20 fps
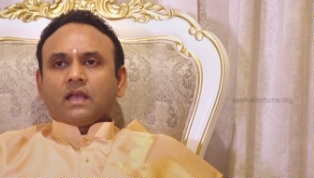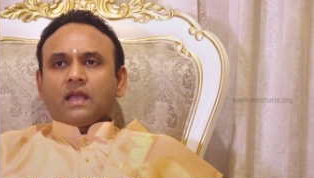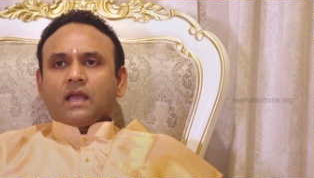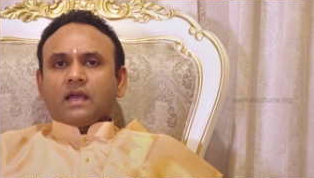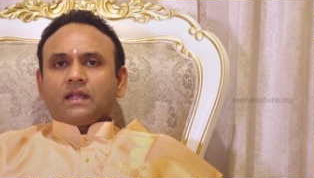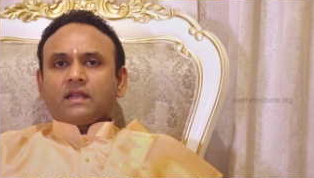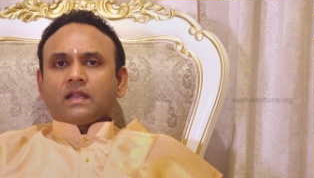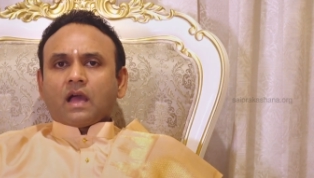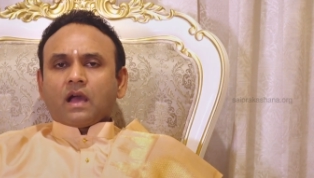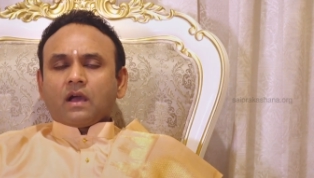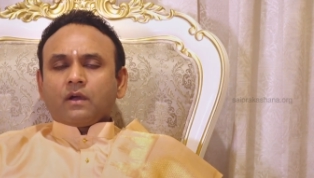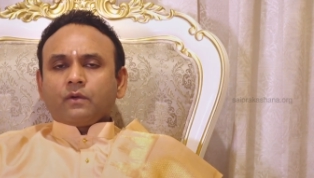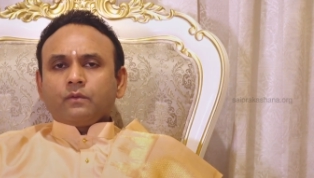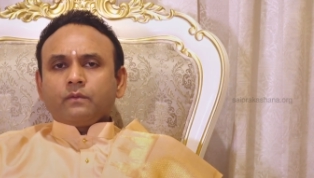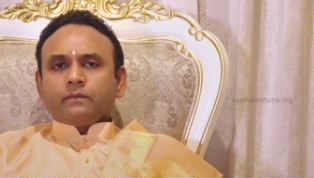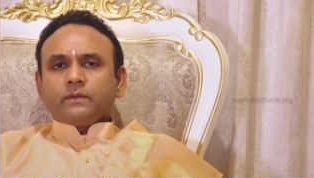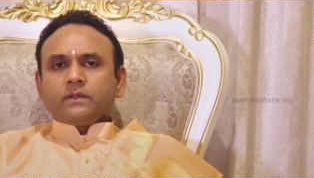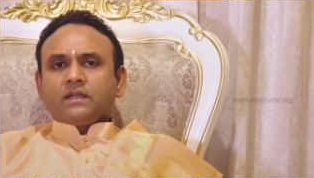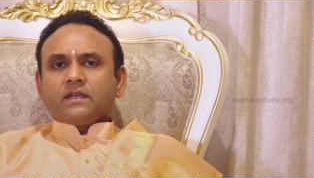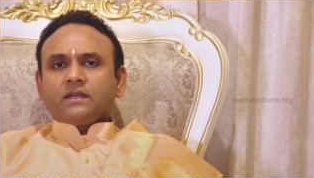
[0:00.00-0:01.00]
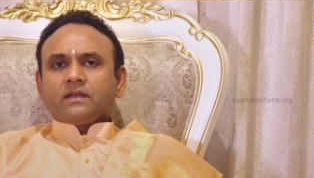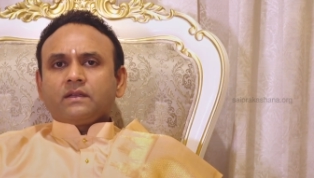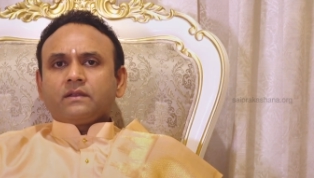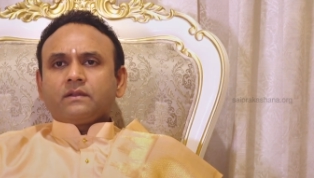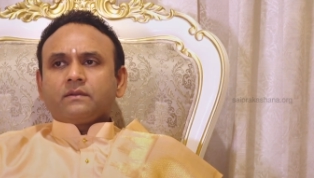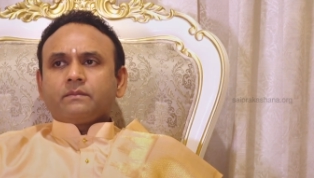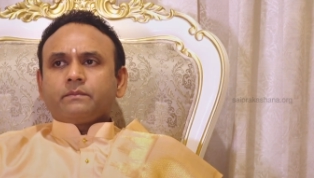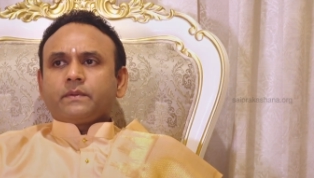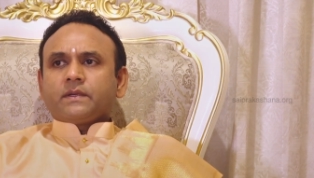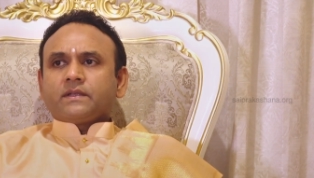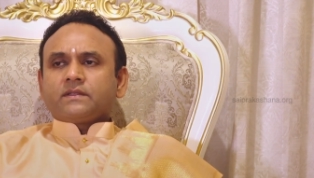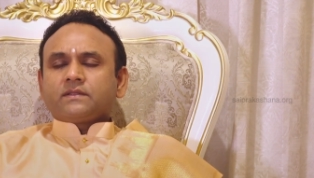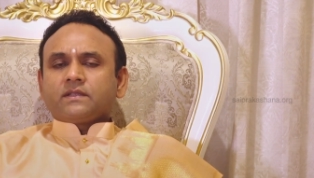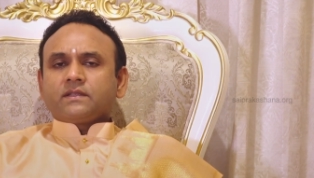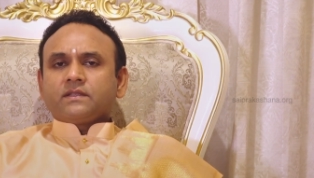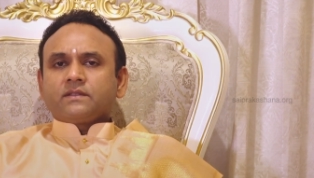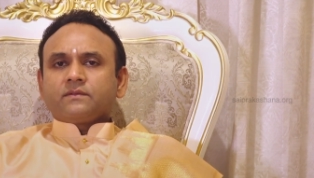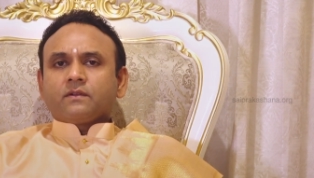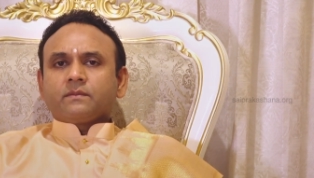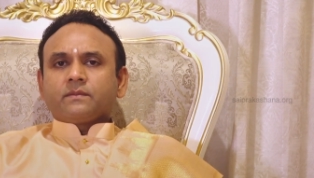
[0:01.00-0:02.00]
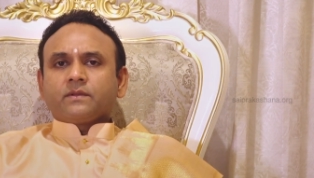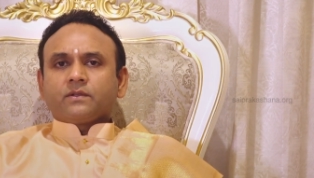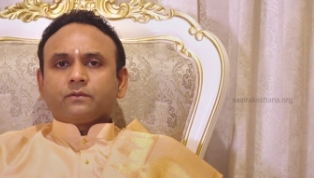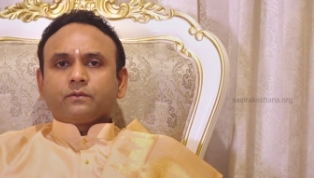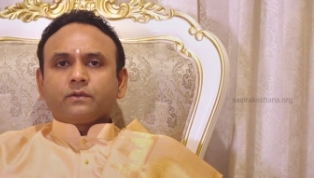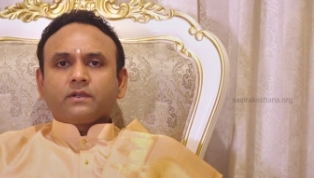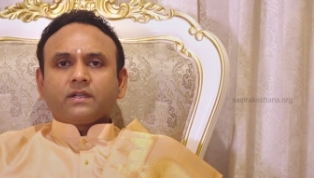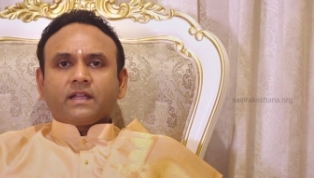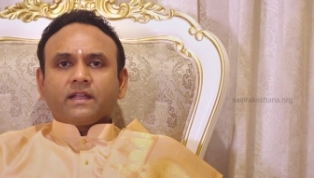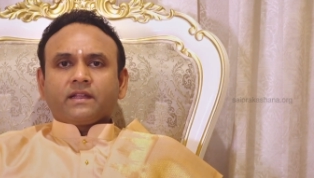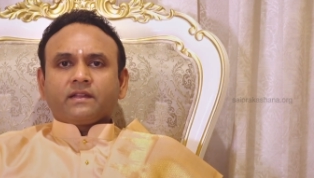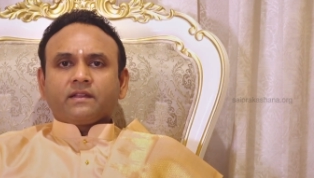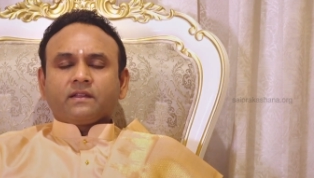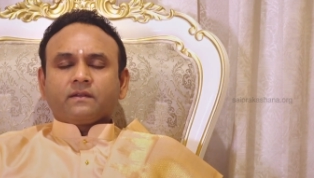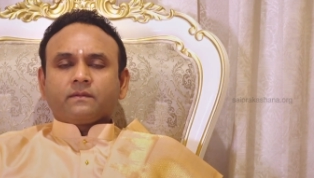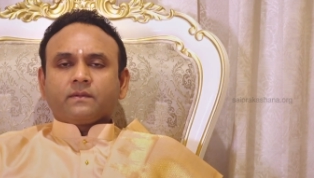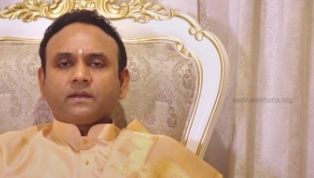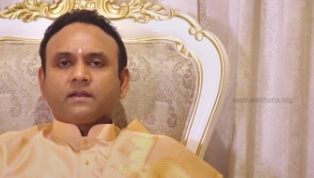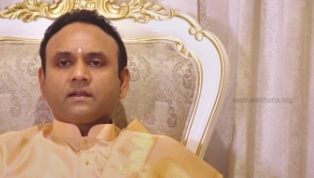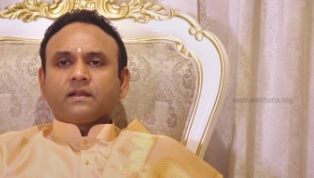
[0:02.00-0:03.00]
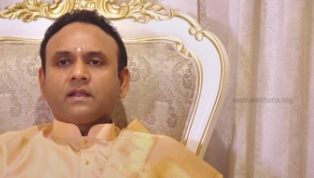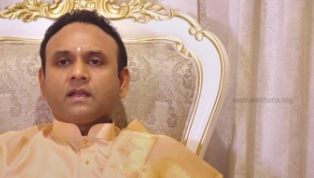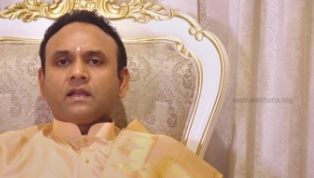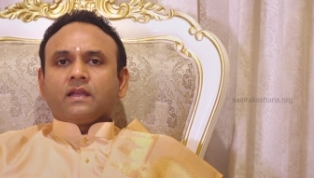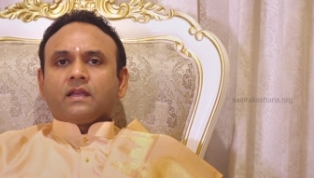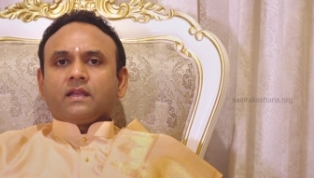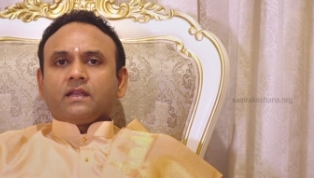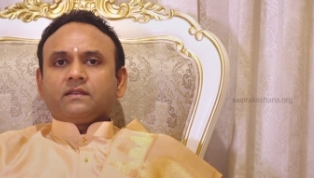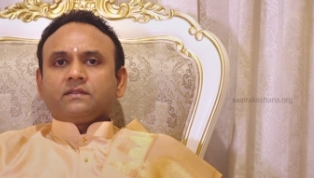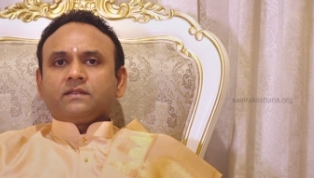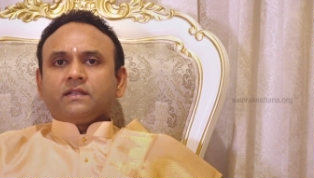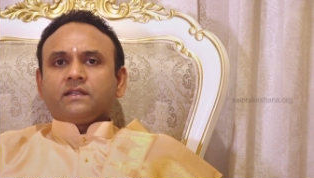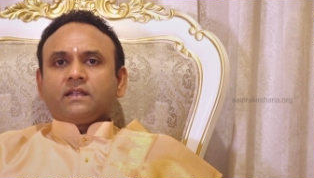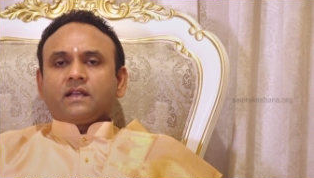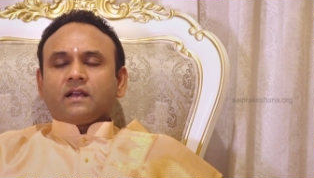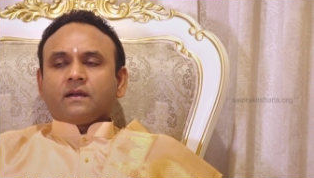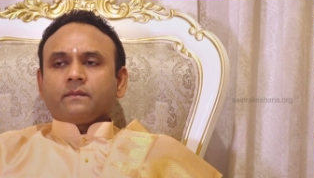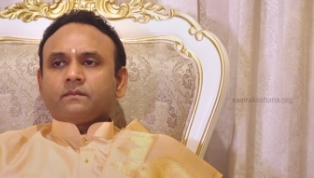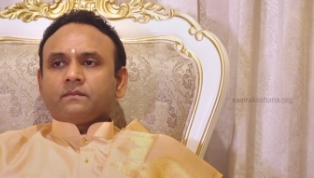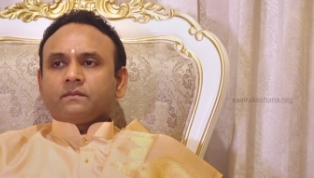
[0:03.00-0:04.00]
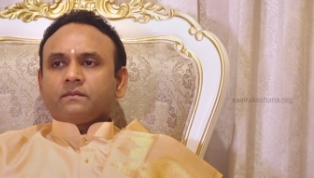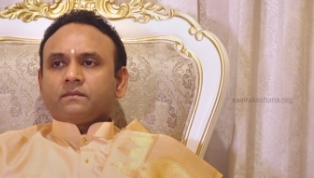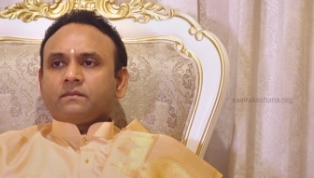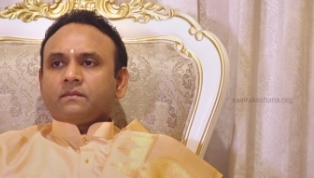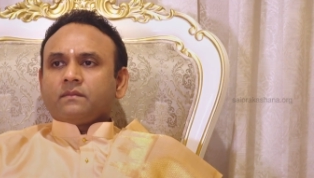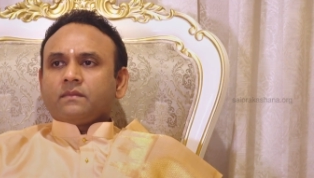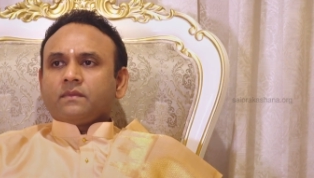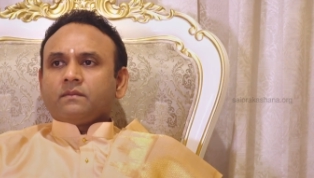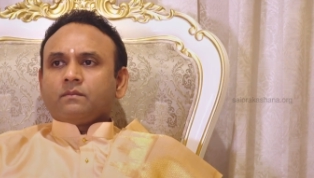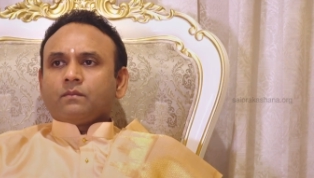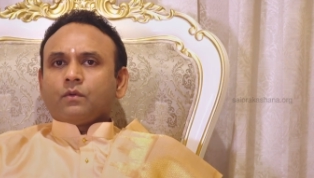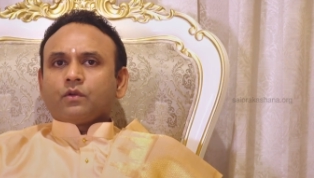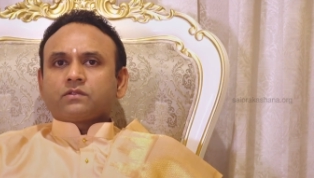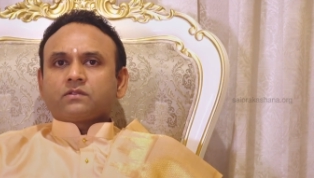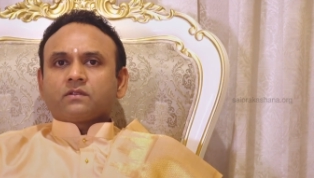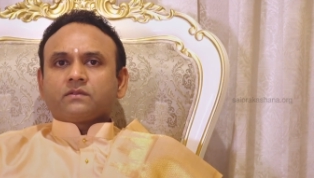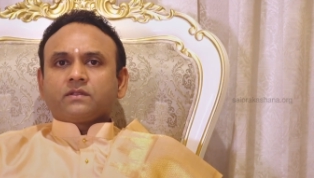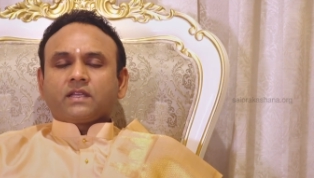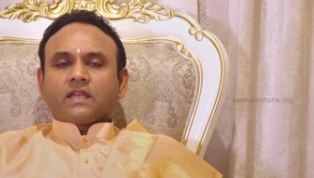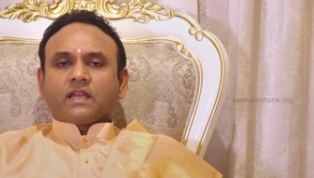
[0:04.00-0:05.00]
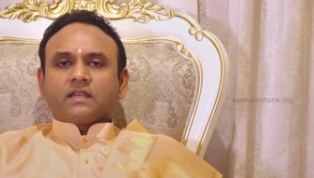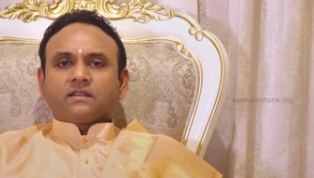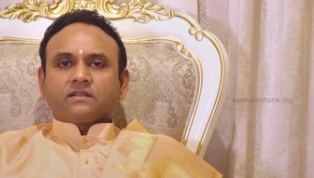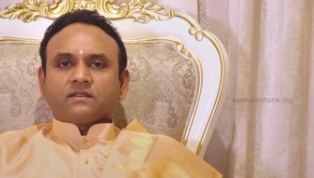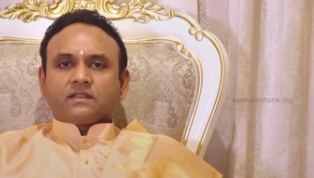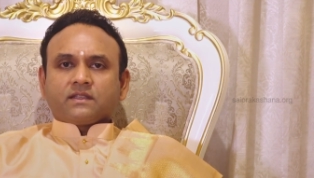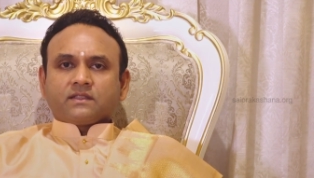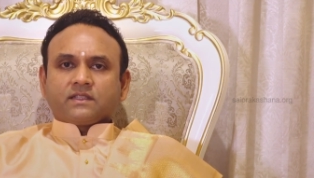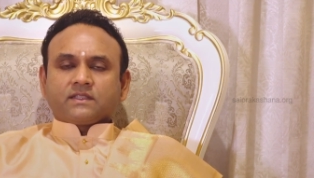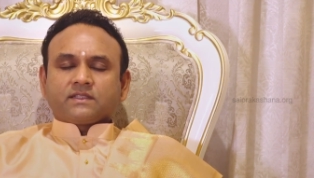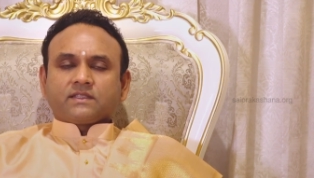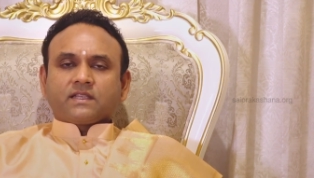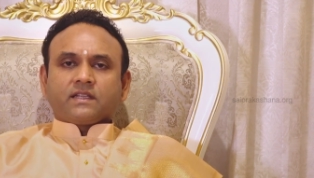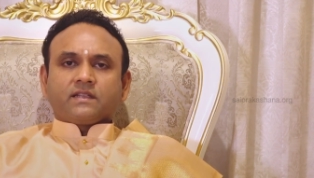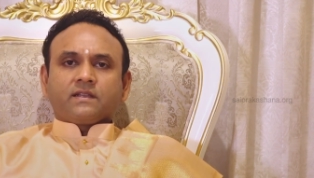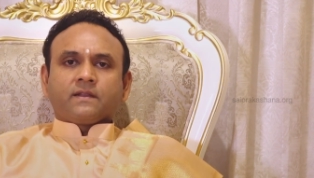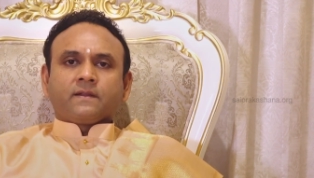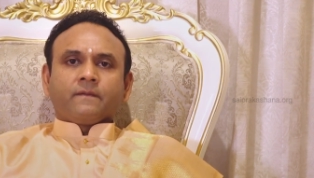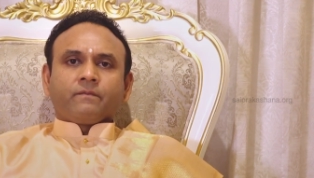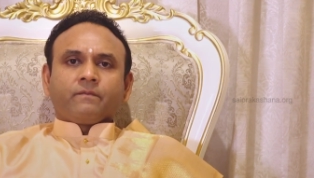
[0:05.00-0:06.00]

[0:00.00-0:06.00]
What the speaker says: And how would a person from a rural area where his income, in most of the cases, as I said,